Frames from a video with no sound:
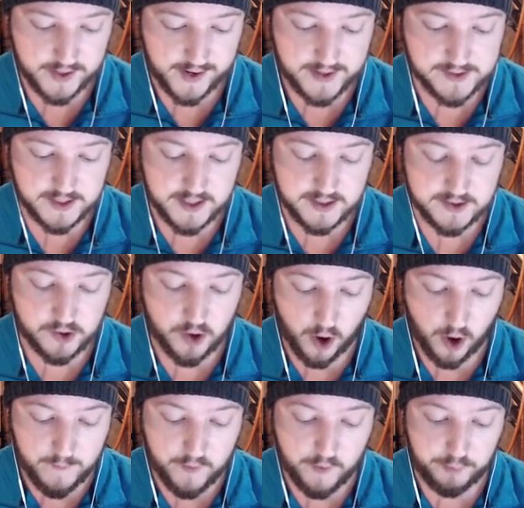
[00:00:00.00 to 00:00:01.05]
as a
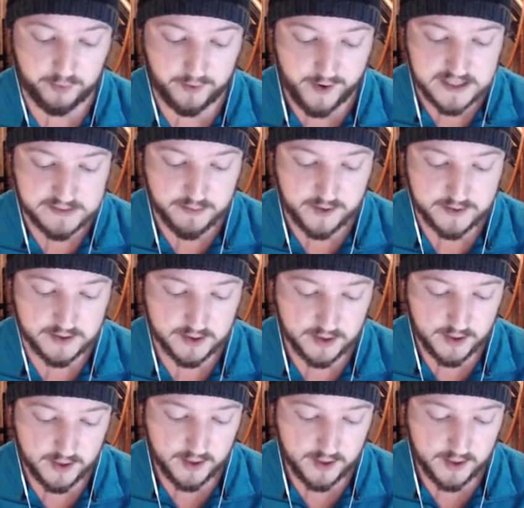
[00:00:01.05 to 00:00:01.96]
Skarmy replacement.